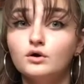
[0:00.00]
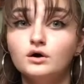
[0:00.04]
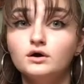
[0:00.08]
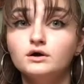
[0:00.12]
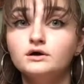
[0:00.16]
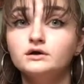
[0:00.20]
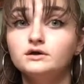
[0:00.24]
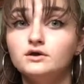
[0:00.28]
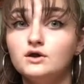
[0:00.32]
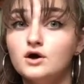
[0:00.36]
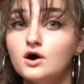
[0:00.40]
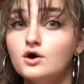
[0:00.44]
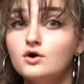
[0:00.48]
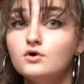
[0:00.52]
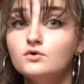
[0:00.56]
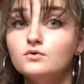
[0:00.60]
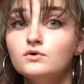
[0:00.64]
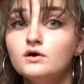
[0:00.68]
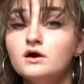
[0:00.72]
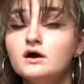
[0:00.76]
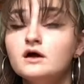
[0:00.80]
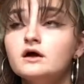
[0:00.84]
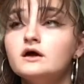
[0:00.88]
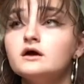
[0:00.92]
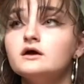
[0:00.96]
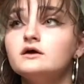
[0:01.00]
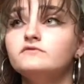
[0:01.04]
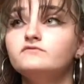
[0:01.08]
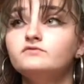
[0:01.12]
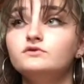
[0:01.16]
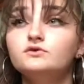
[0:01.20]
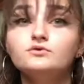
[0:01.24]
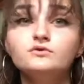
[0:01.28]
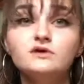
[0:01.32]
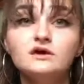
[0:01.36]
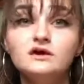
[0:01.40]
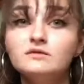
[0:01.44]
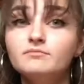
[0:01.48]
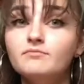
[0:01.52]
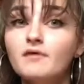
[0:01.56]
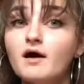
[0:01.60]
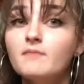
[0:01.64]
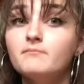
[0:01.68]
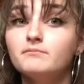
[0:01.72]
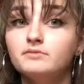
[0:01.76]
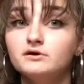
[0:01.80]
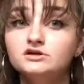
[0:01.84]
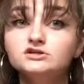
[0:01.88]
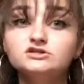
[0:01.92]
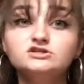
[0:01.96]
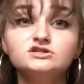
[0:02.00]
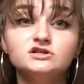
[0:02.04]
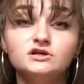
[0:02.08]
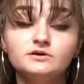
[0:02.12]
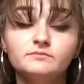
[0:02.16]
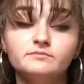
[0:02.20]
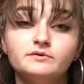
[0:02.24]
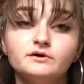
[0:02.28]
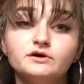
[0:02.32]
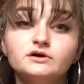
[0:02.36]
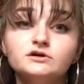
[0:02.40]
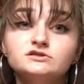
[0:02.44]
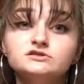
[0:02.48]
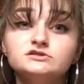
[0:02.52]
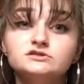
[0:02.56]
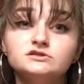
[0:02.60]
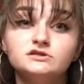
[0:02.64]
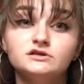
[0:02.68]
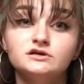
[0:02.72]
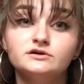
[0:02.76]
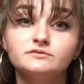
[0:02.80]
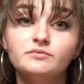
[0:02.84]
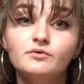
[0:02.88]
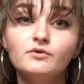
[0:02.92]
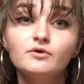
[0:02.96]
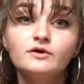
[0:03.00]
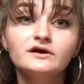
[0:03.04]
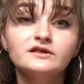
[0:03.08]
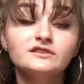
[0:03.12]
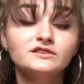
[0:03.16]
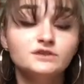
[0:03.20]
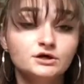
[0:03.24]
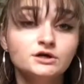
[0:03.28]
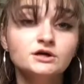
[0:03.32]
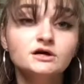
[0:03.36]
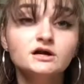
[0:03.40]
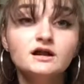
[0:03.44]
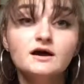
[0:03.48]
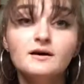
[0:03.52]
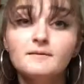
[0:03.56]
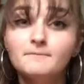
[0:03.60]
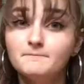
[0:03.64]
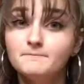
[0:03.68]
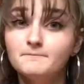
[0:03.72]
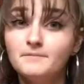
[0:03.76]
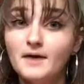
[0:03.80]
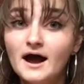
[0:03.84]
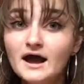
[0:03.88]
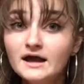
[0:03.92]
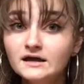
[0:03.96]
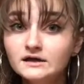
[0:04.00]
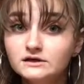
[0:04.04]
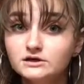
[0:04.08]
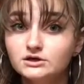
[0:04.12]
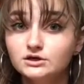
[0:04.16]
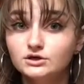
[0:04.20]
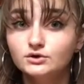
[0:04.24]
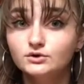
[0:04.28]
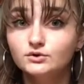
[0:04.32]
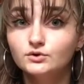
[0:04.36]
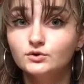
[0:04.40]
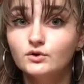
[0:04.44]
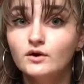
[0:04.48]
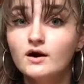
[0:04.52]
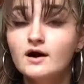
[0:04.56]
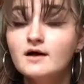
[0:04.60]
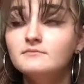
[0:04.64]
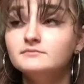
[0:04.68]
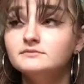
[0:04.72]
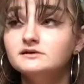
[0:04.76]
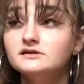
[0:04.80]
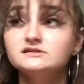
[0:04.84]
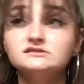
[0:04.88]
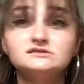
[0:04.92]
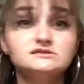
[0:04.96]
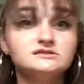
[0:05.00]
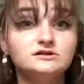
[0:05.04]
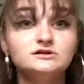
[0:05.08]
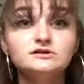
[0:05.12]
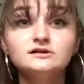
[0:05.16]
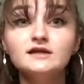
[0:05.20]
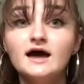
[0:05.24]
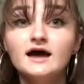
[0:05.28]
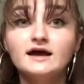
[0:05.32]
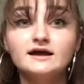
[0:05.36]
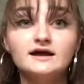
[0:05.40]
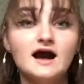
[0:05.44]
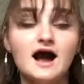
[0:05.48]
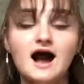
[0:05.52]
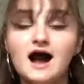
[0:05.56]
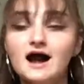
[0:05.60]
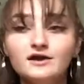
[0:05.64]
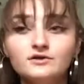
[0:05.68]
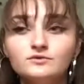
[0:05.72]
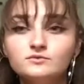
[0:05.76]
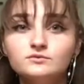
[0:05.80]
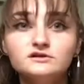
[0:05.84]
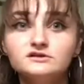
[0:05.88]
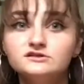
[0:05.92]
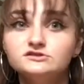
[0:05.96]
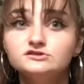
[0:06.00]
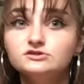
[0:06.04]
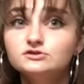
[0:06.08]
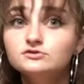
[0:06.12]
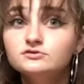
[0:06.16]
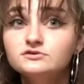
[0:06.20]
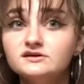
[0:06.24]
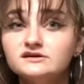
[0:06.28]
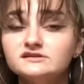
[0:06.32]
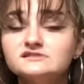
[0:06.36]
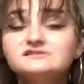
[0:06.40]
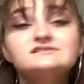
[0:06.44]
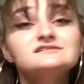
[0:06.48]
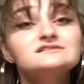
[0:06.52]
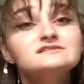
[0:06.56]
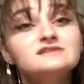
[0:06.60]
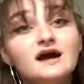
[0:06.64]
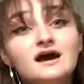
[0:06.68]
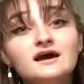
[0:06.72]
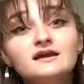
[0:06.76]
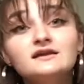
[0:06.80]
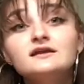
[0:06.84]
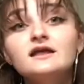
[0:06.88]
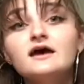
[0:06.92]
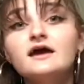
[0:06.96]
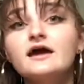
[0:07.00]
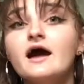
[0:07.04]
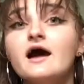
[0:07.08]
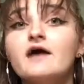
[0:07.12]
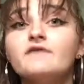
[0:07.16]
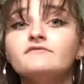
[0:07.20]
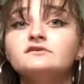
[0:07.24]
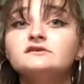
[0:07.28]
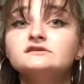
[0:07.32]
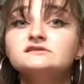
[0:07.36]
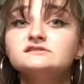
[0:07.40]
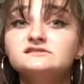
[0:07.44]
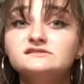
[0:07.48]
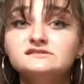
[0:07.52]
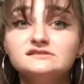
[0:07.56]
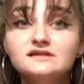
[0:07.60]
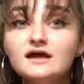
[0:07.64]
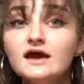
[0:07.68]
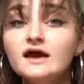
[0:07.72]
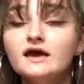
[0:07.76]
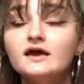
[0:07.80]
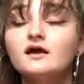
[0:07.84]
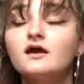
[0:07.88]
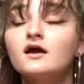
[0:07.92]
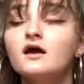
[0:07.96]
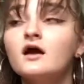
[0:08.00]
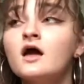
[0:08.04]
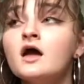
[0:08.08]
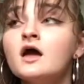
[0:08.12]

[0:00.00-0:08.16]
You know, if you keep on pushing a bird to their point, they're gonna bite you because they're like, "I don't want to do this." It's kind of like having a snake.